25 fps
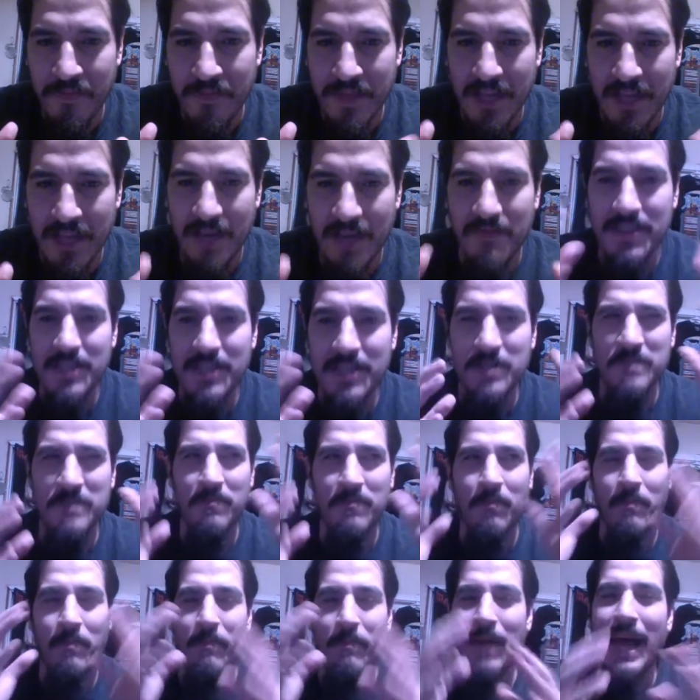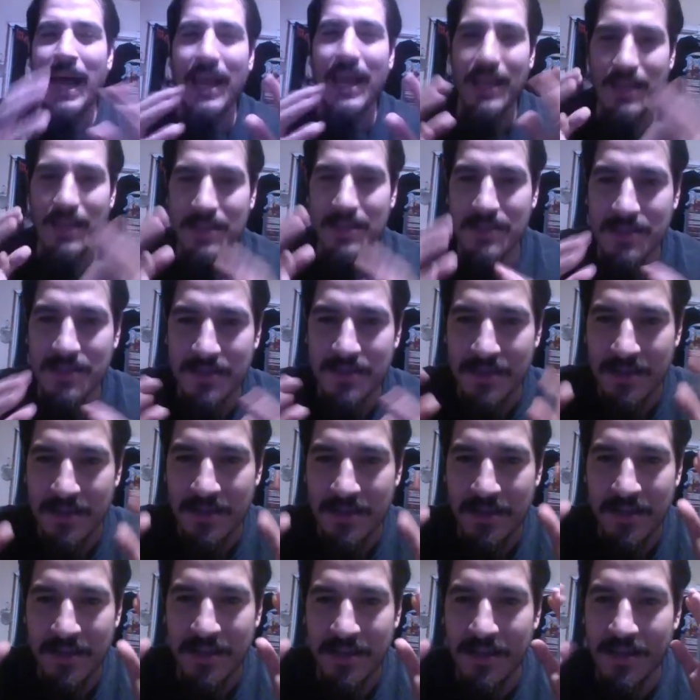everything's balanced.
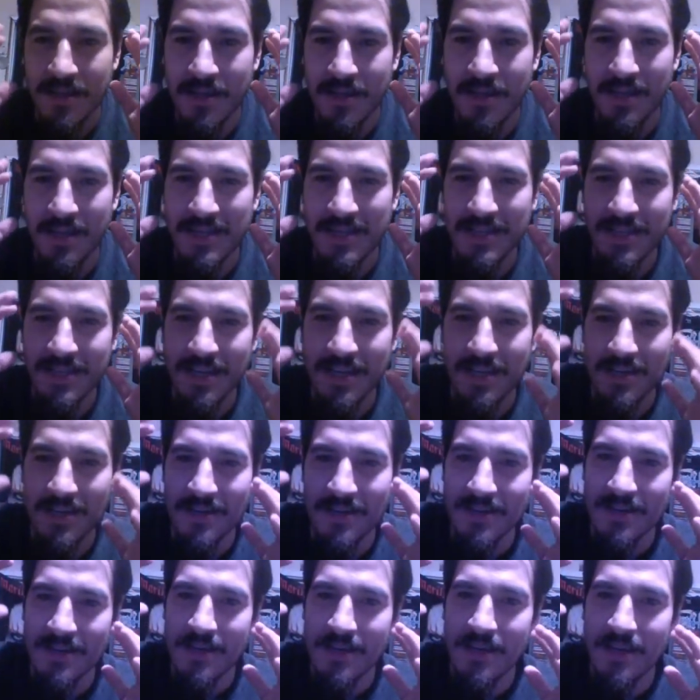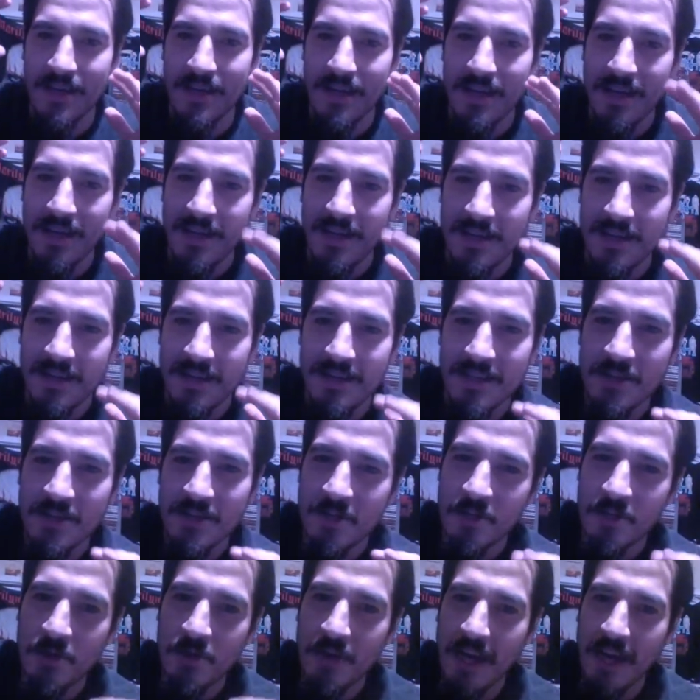It's not, nothing's
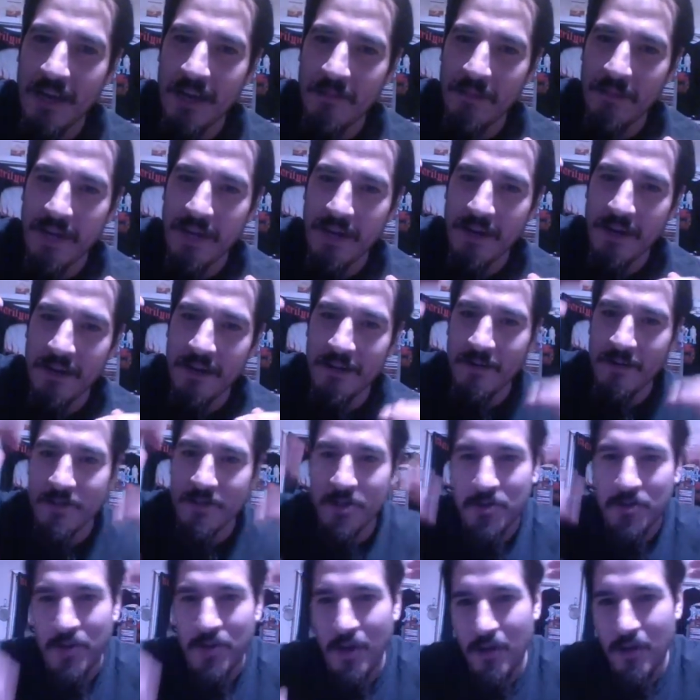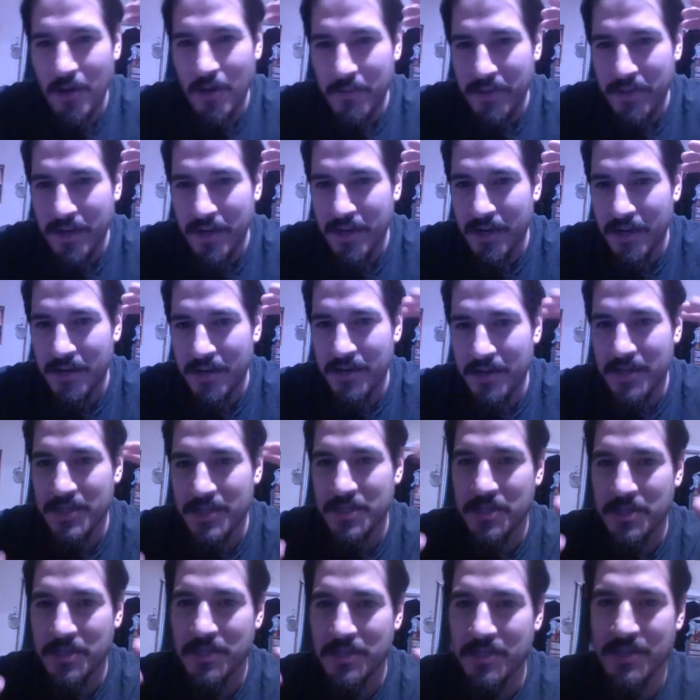too high up here or too low up here.
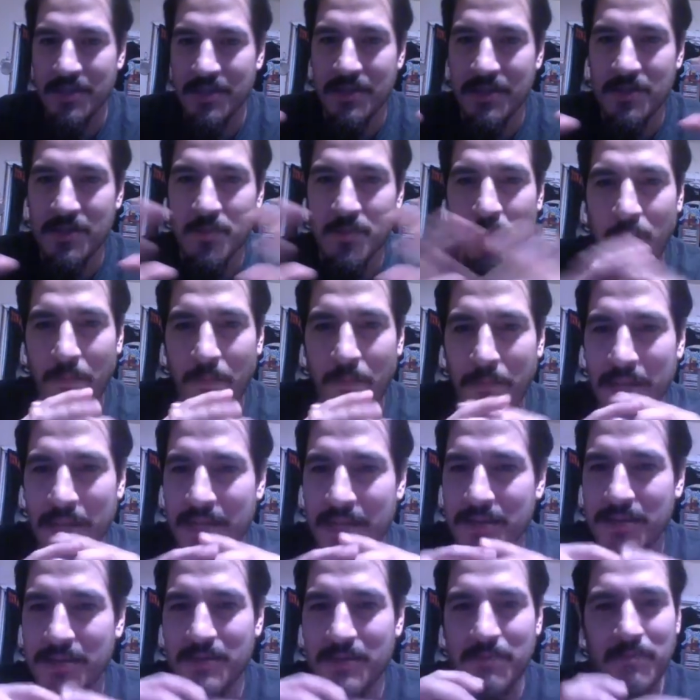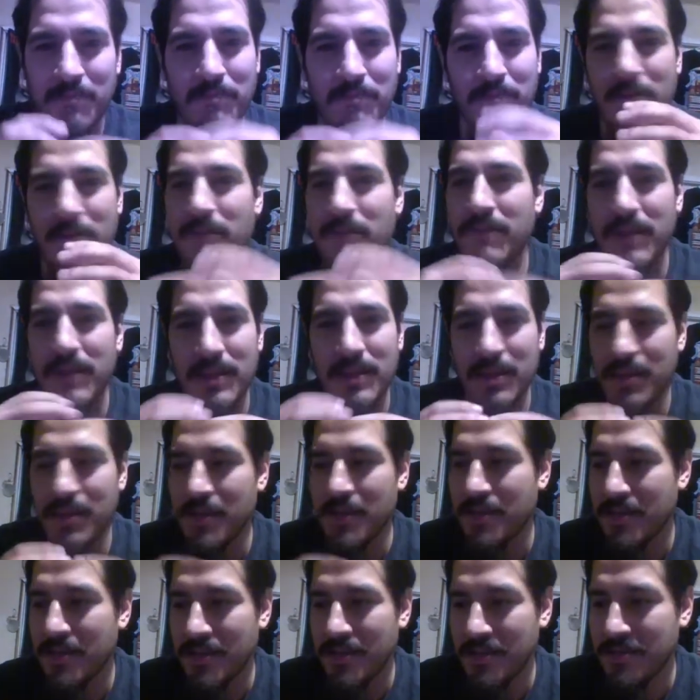It's mixed
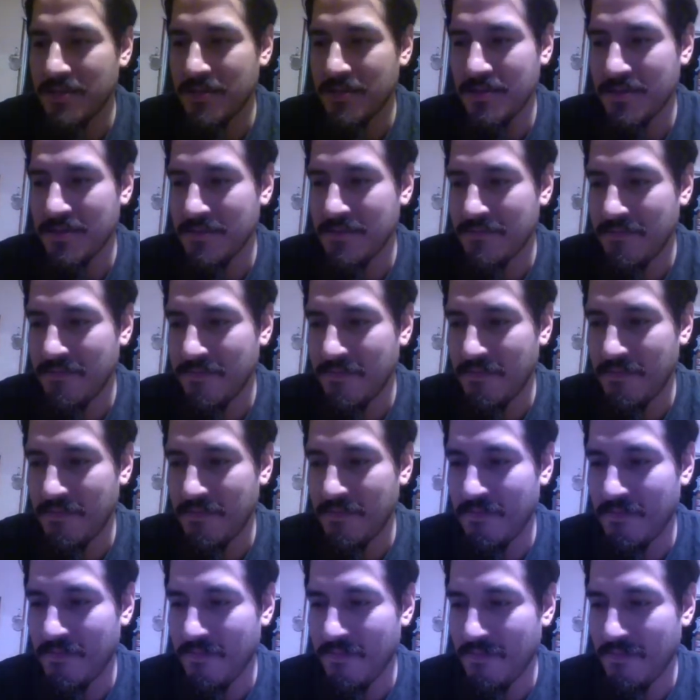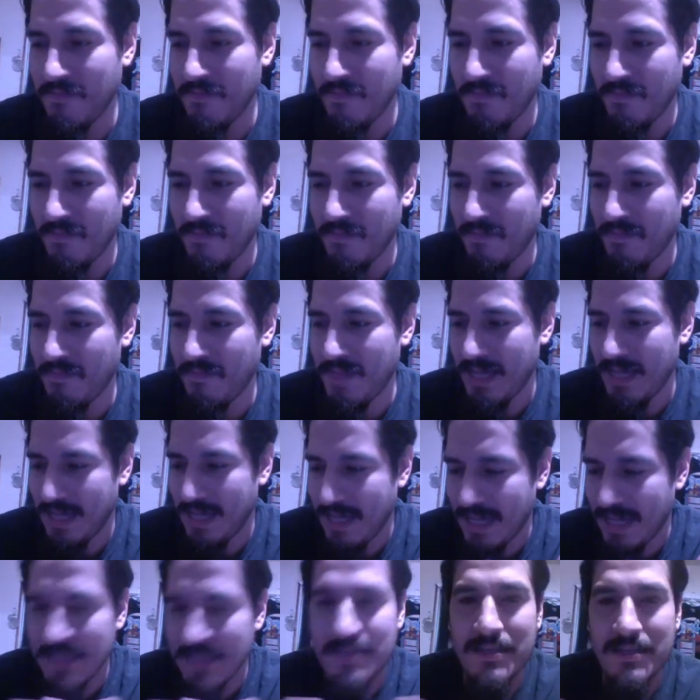perfectly into the
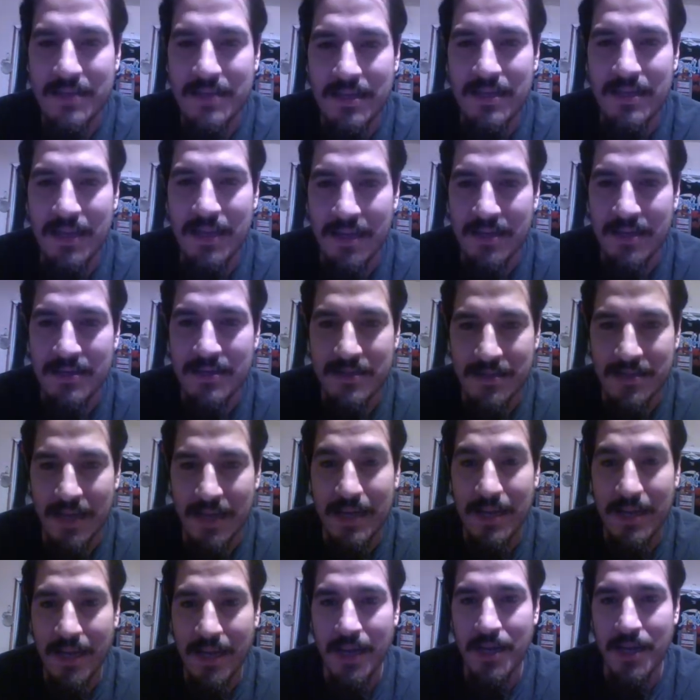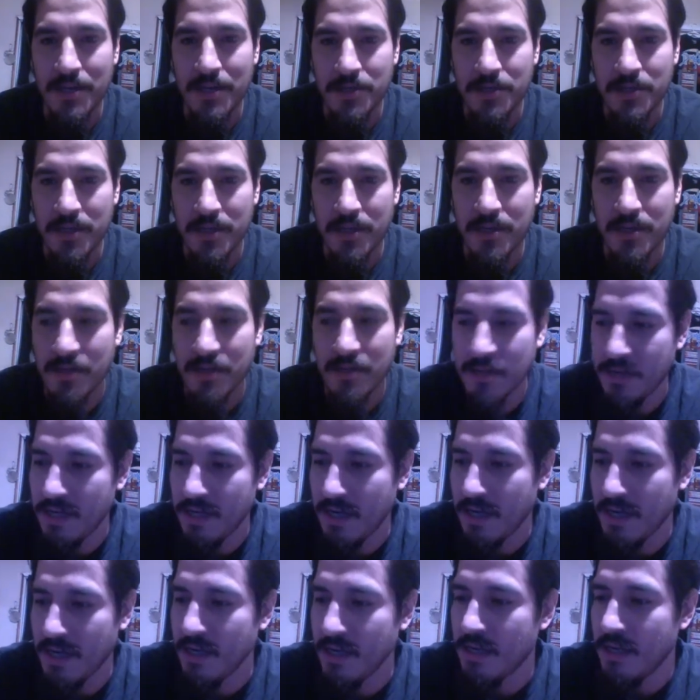entity that is Head Cage at the end of the
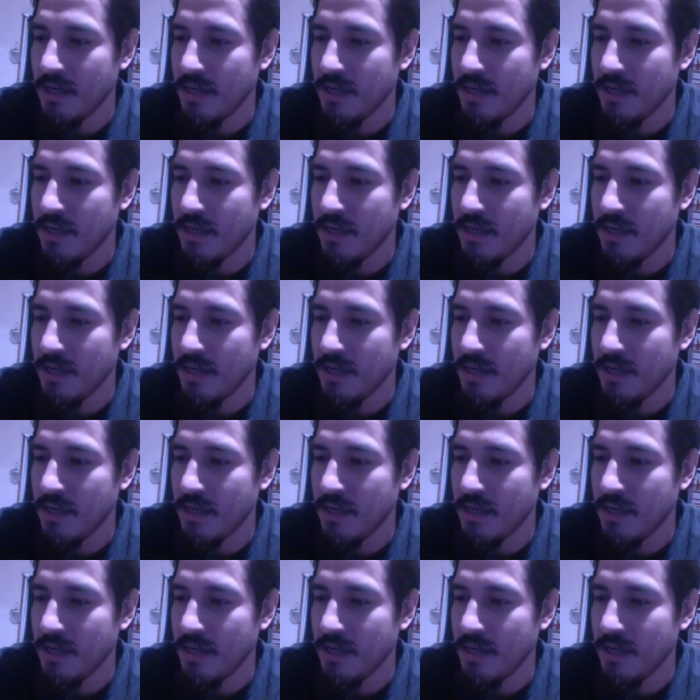day.